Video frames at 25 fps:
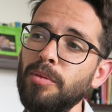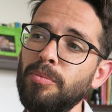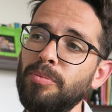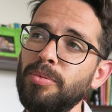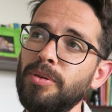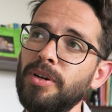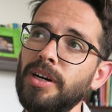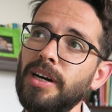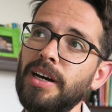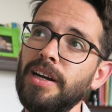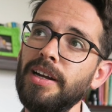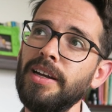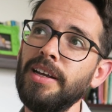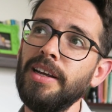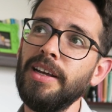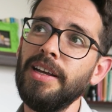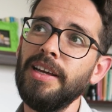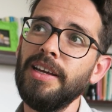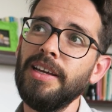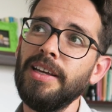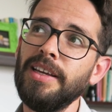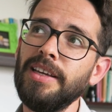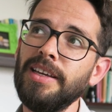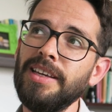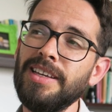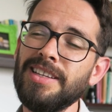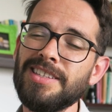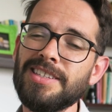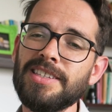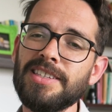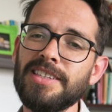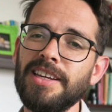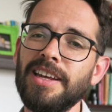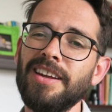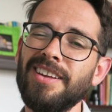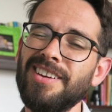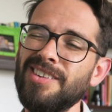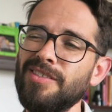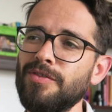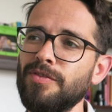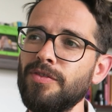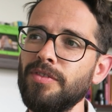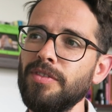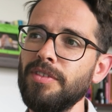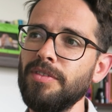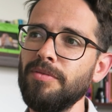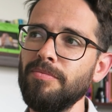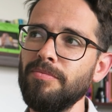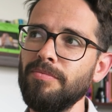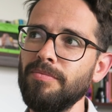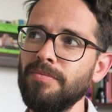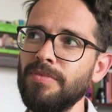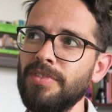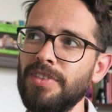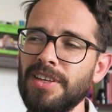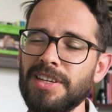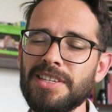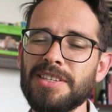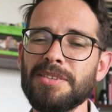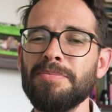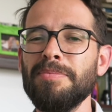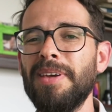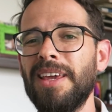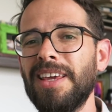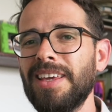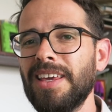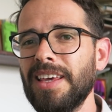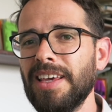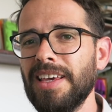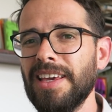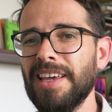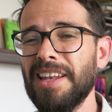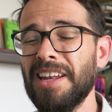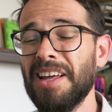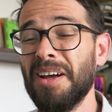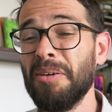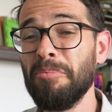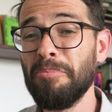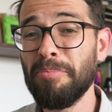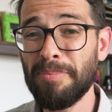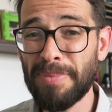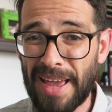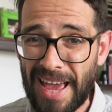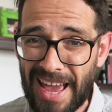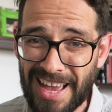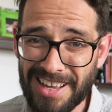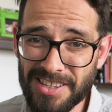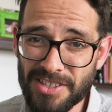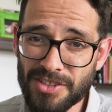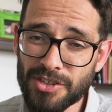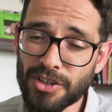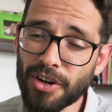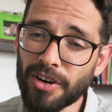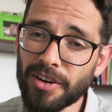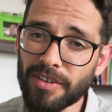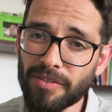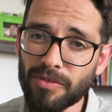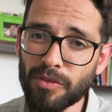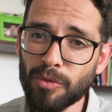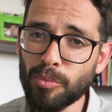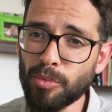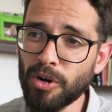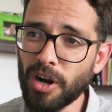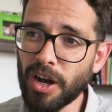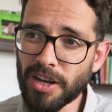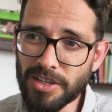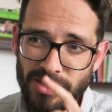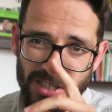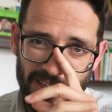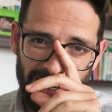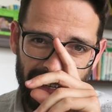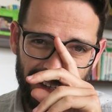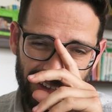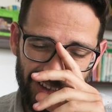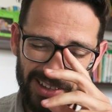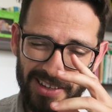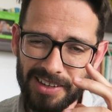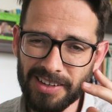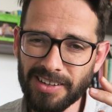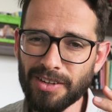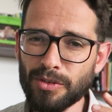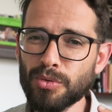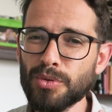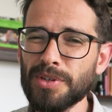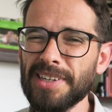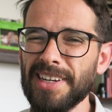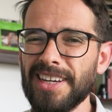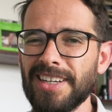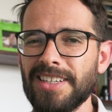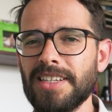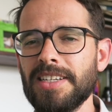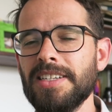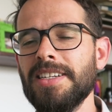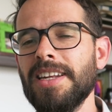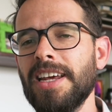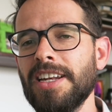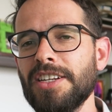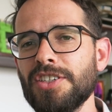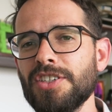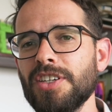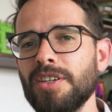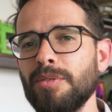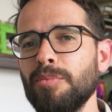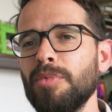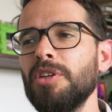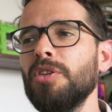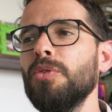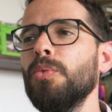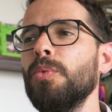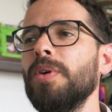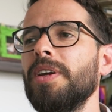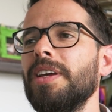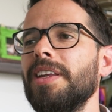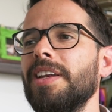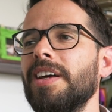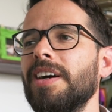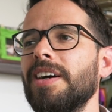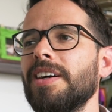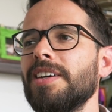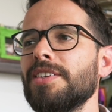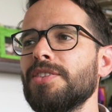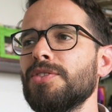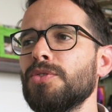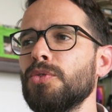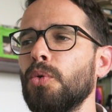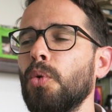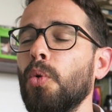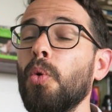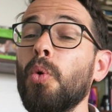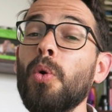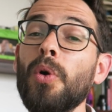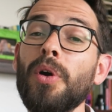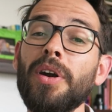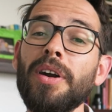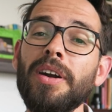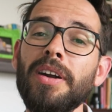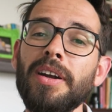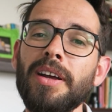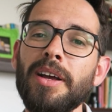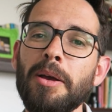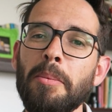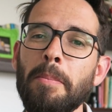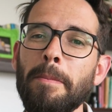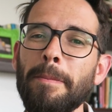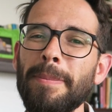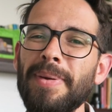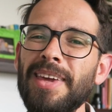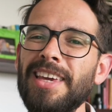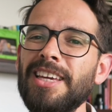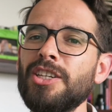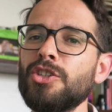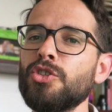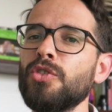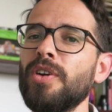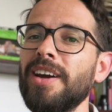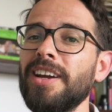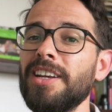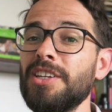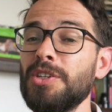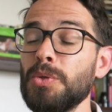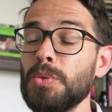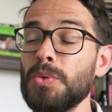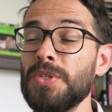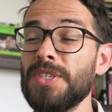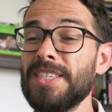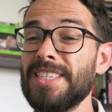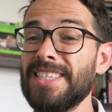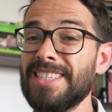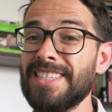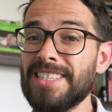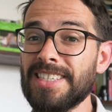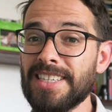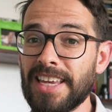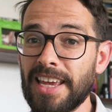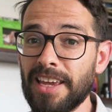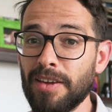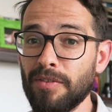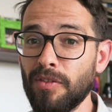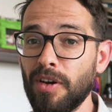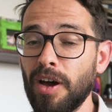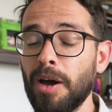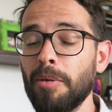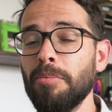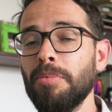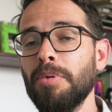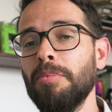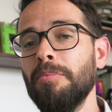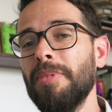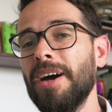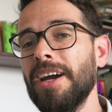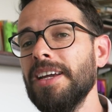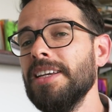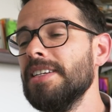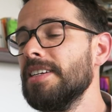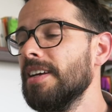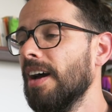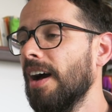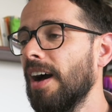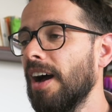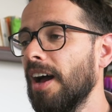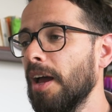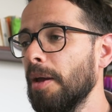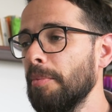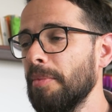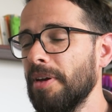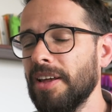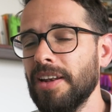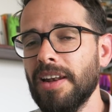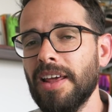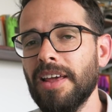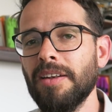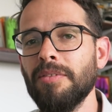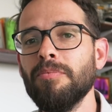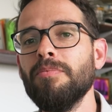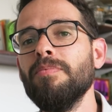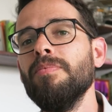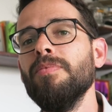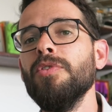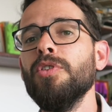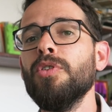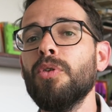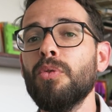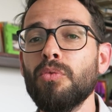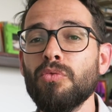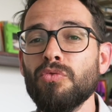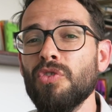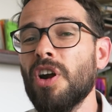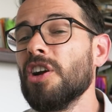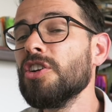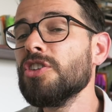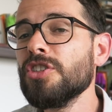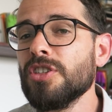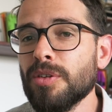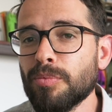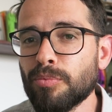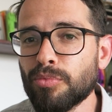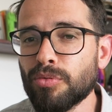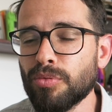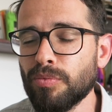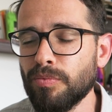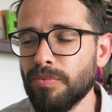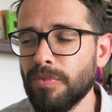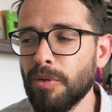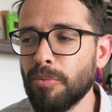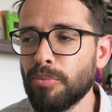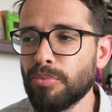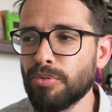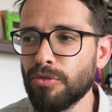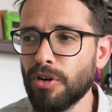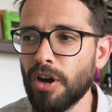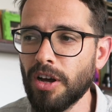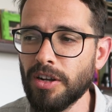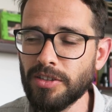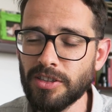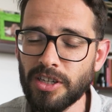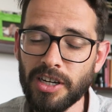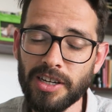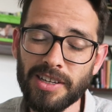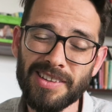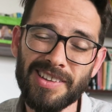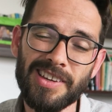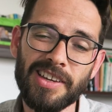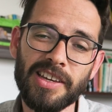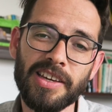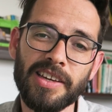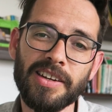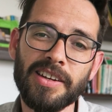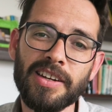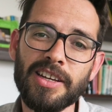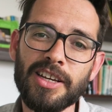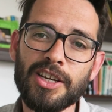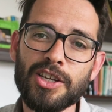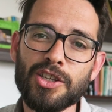But instead of this making it a bad start of the project and create tension between us, or me trying to save up my time and you know, rush the project in